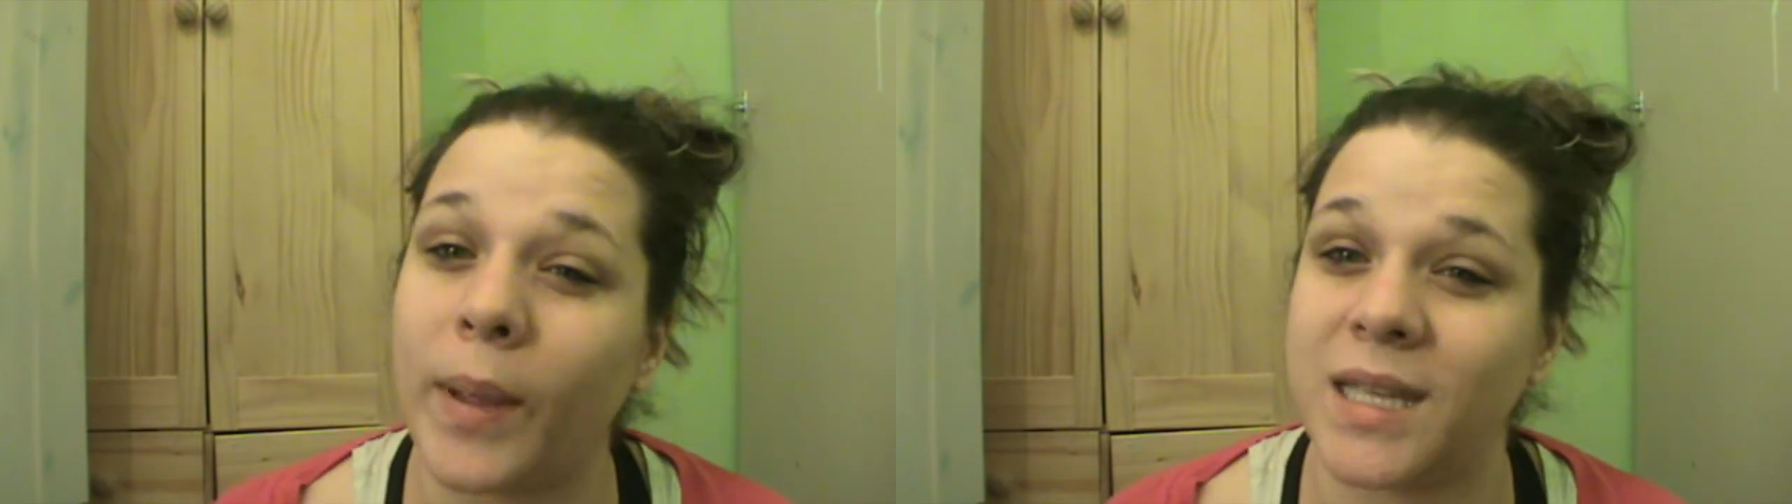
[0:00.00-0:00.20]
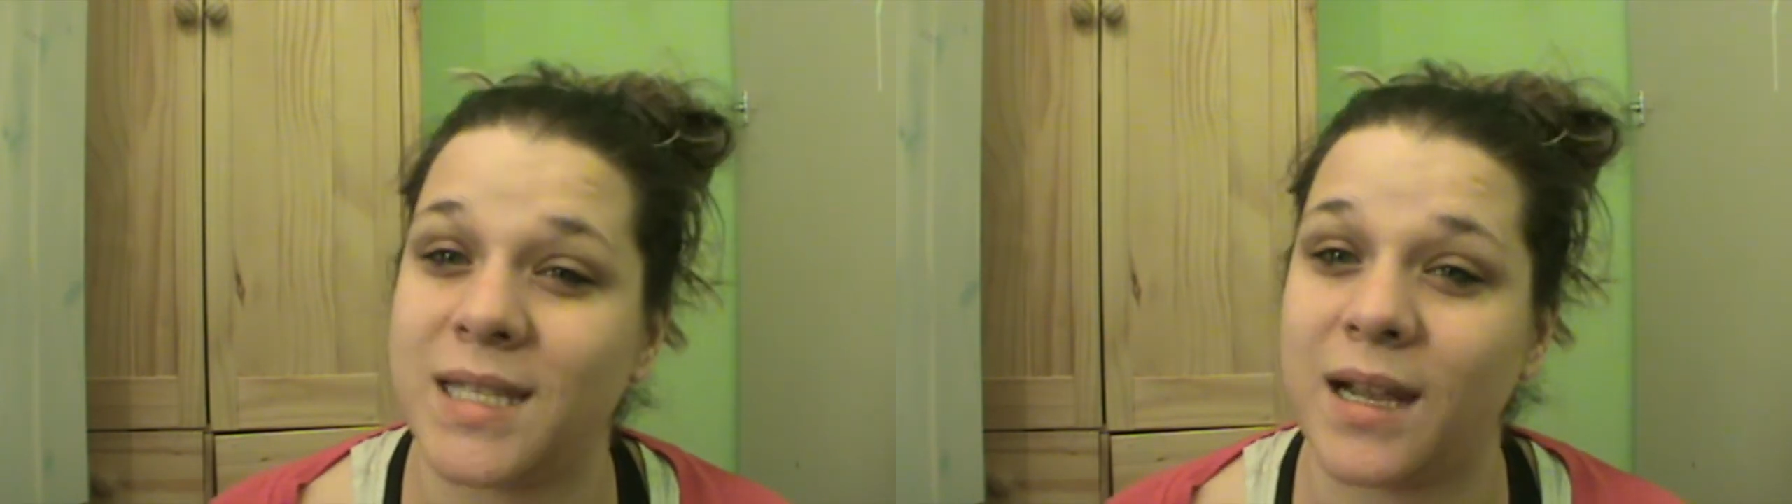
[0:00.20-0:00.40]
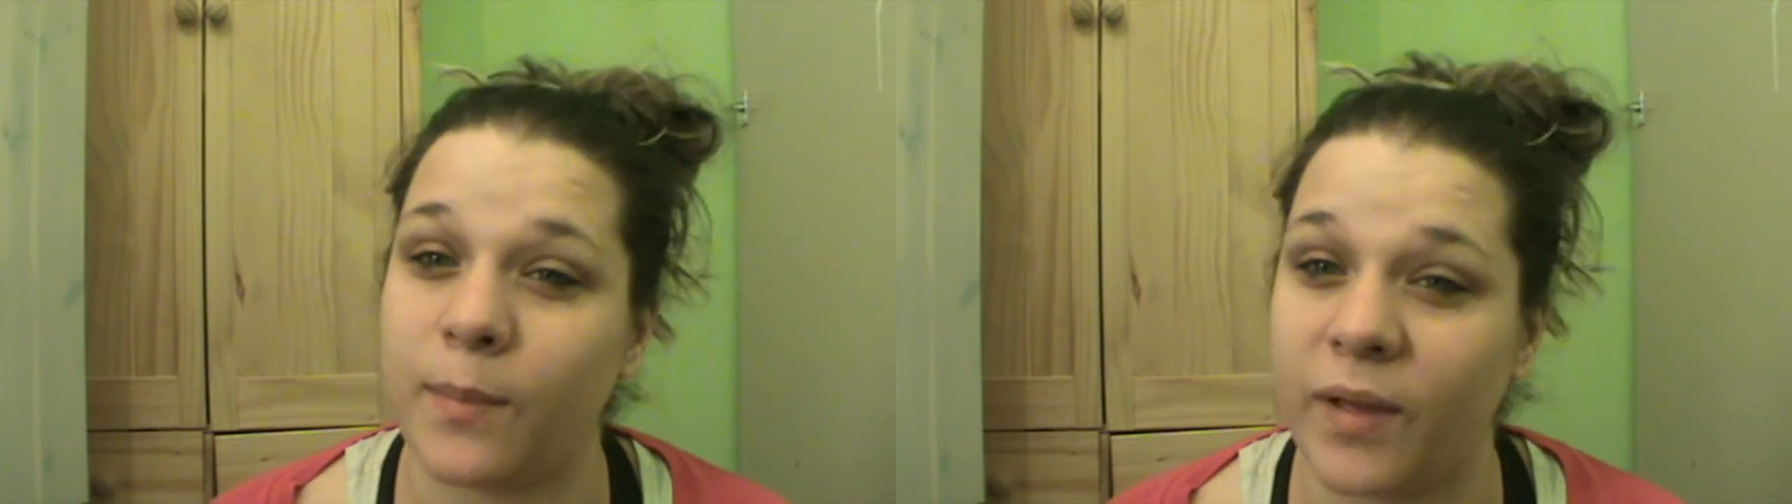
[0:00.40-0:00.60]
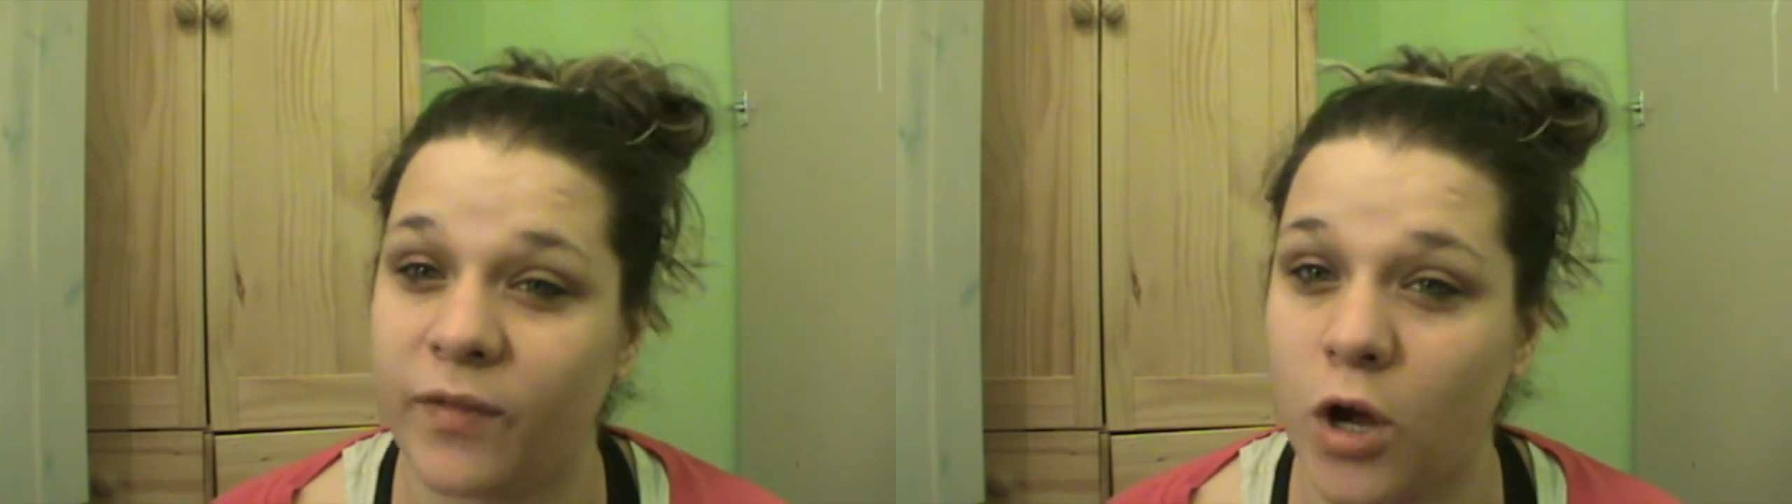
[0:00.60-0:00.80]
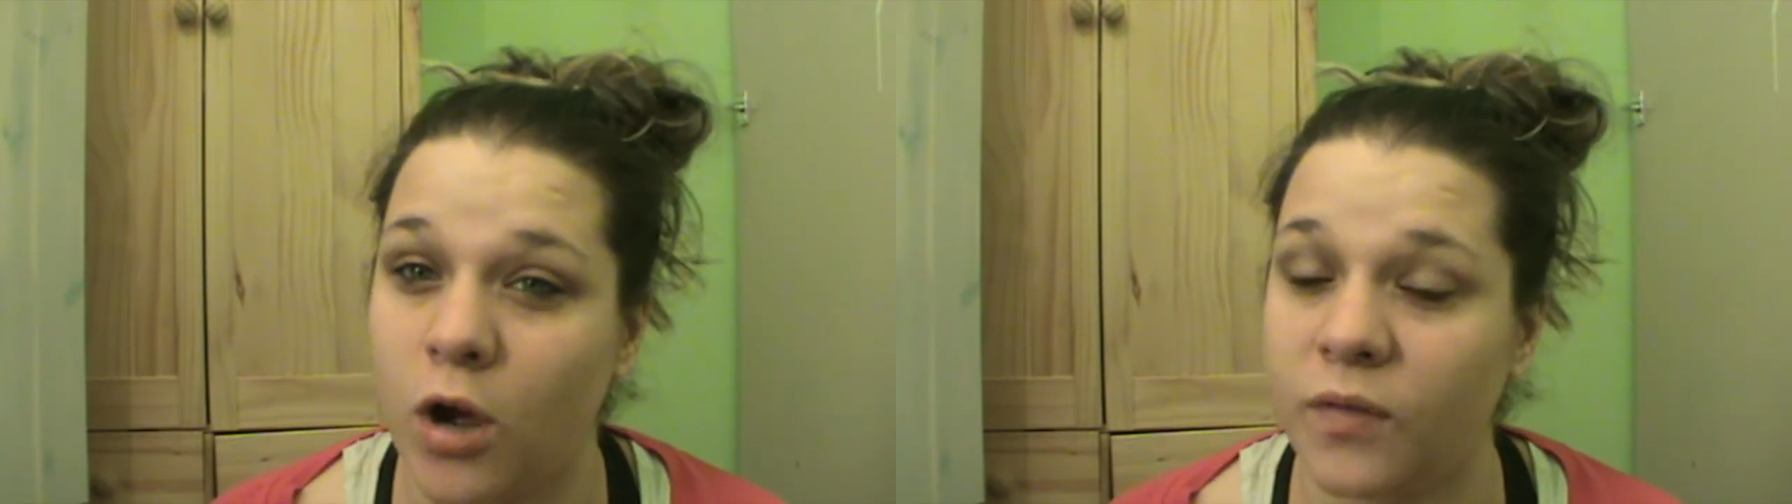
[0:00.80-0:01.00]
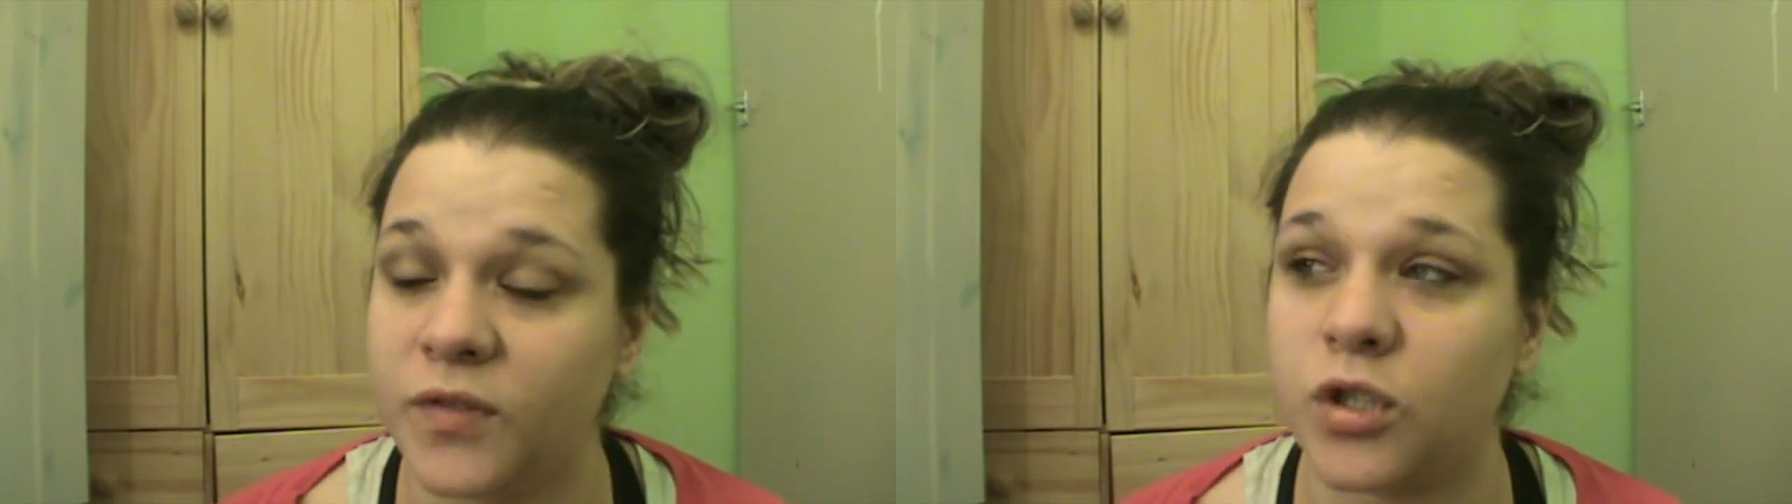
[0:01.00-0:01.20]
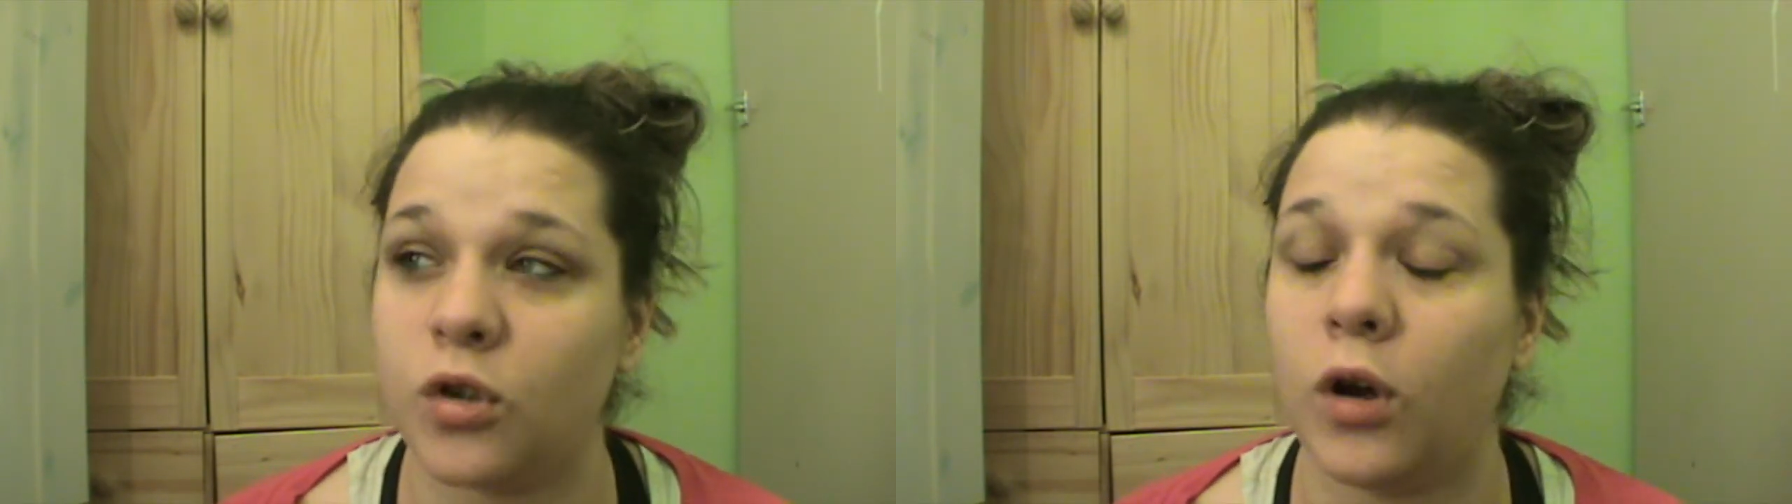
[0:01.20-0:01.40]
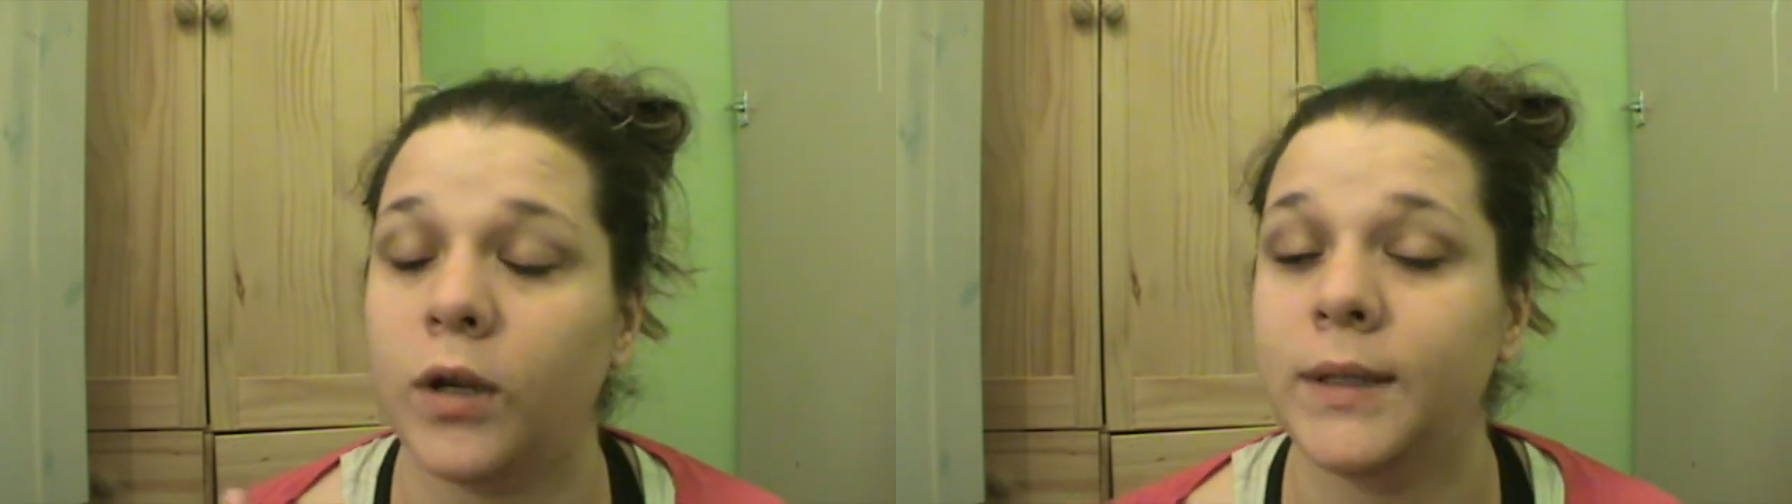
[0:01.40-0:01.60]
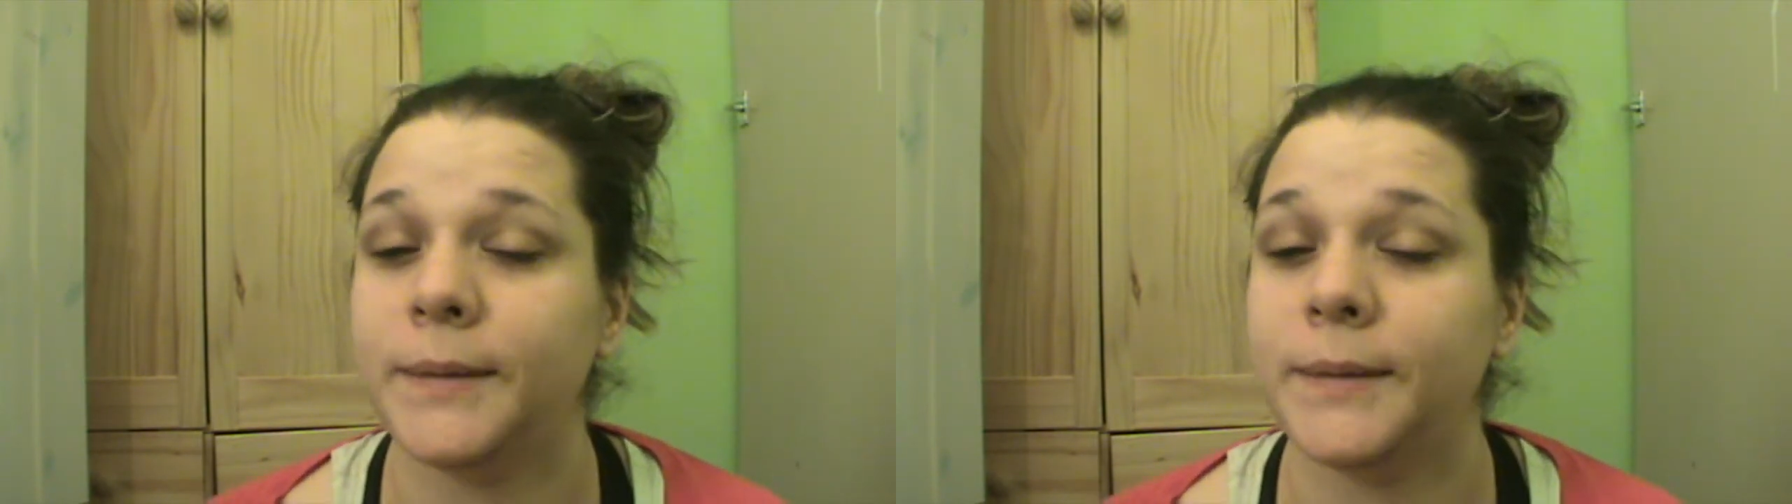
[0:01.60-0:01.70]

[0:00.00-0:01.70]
because he had a bit of a cough. So